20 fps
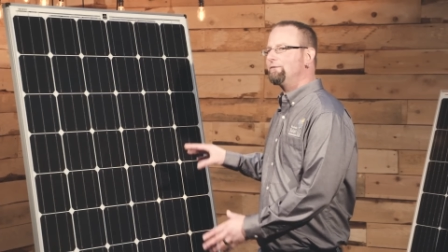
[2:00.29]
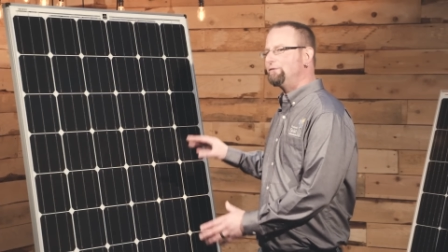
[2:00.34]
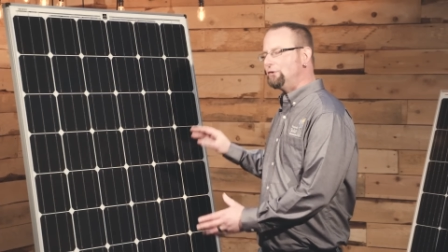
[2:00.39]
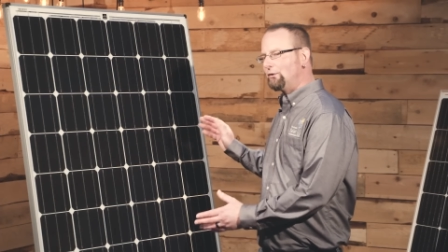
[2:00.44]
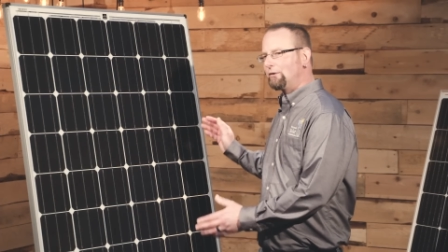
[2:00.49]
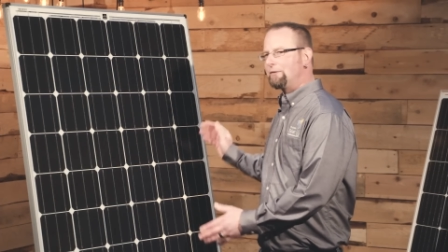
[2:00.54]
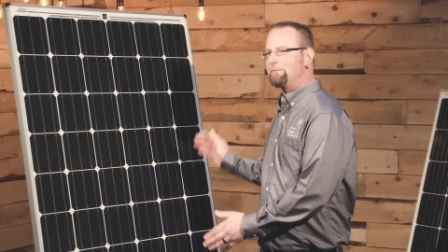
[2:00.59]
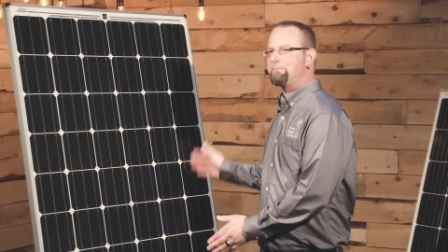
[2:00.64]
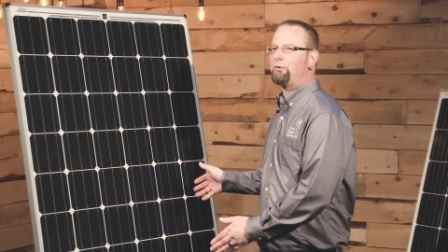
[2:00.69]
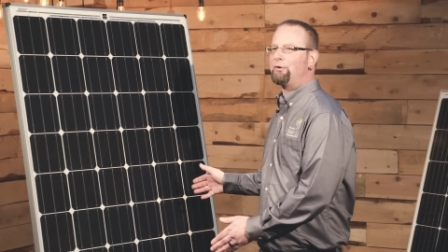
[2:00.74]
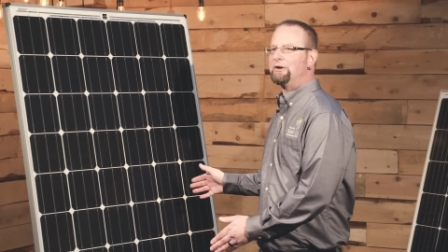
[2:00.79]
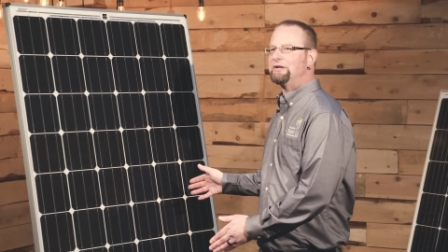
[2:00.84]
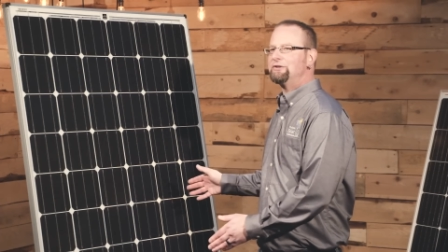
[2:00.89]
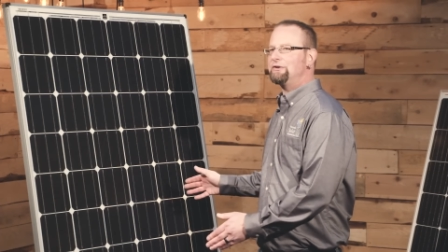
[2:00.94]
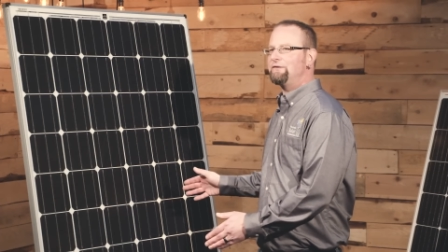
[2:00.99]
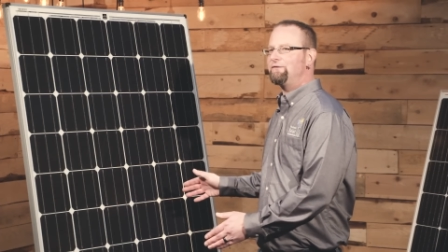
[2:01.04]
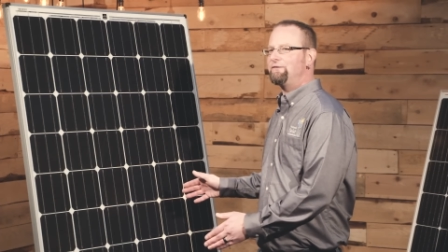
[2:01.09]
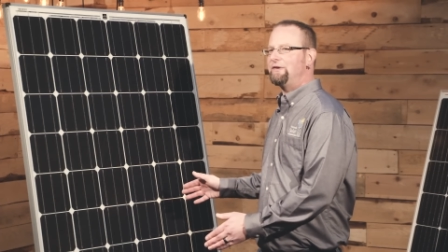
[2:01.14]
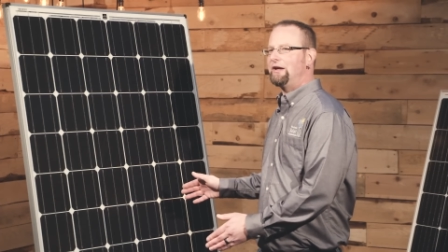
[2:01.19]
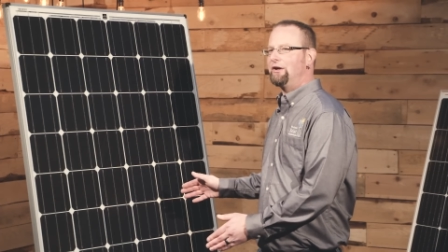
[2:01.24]
fewer points
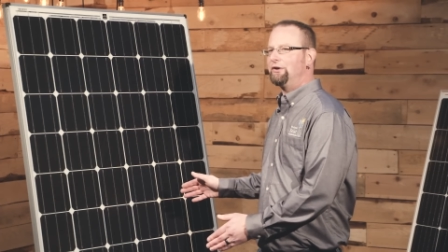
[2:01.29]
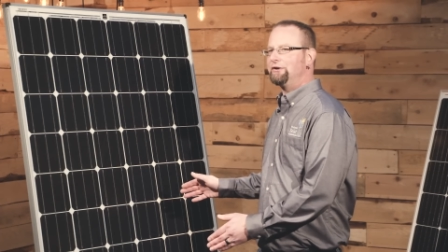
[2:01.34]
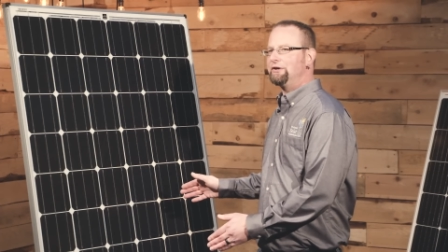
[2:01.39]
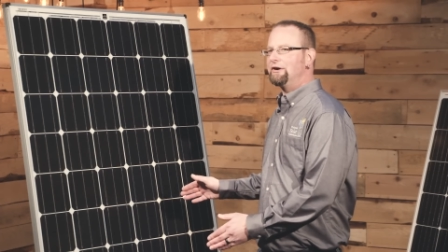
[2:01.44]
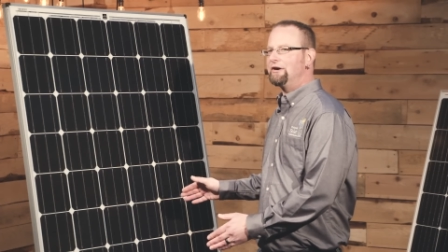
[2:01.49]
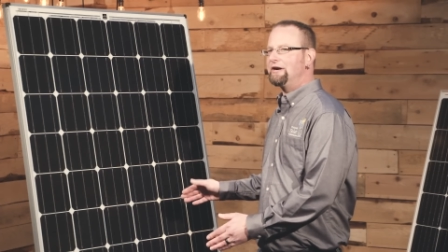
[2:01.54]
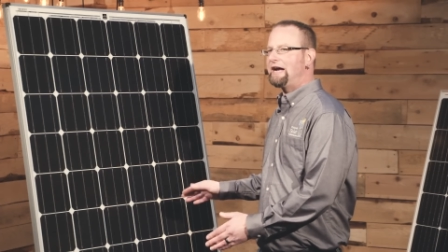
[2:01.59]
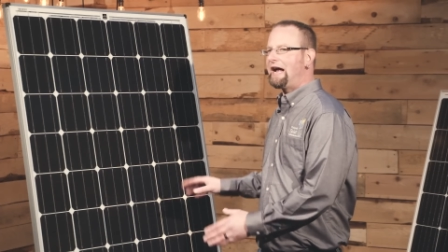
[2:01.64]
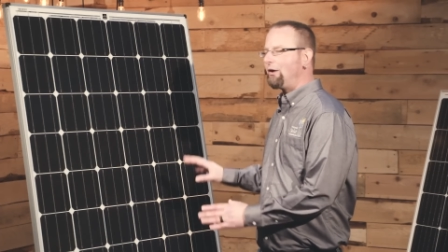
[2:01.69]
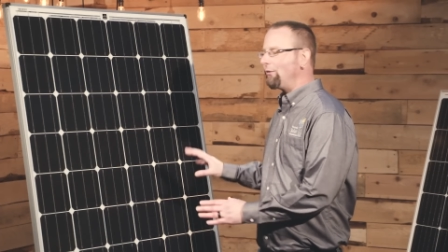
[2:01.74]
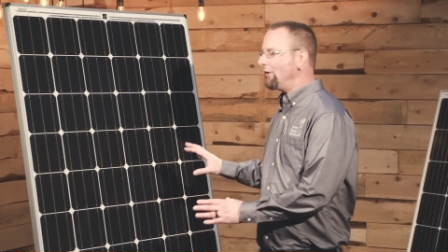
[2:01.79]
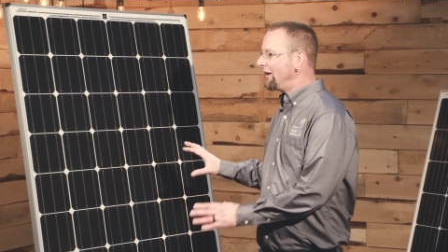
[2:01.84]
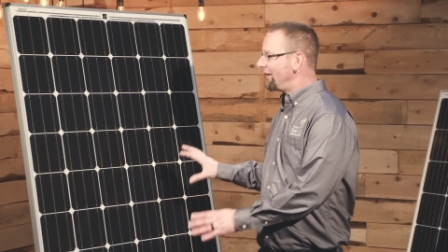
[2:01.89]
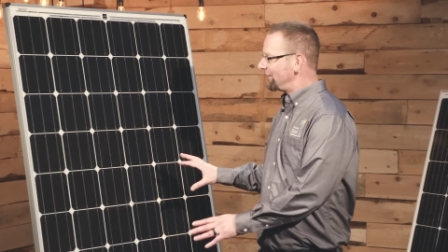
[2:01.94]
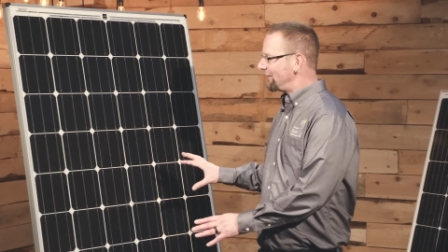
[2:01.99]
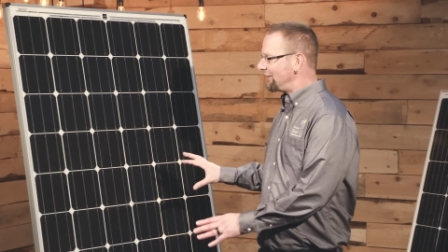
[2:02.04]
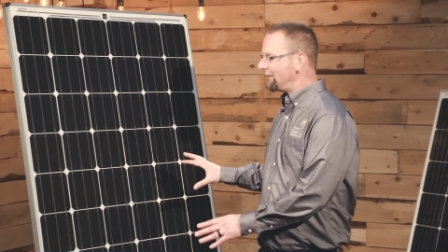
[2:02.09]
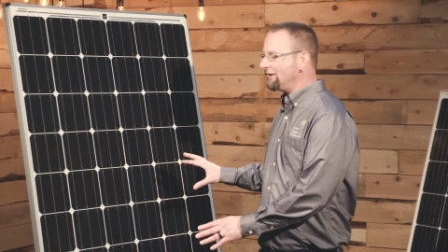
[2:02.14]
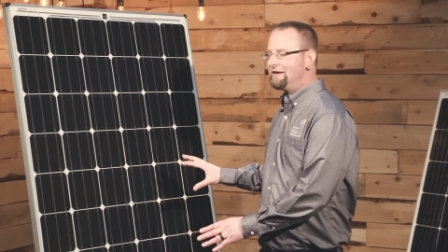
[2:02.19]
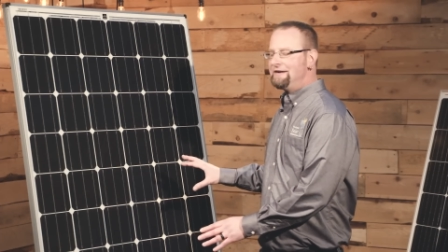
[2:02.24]
of failure.
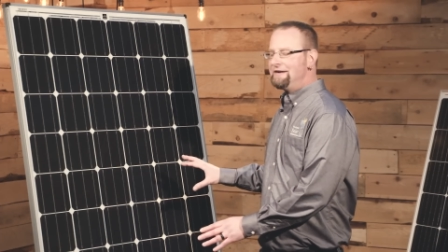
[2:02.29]
However,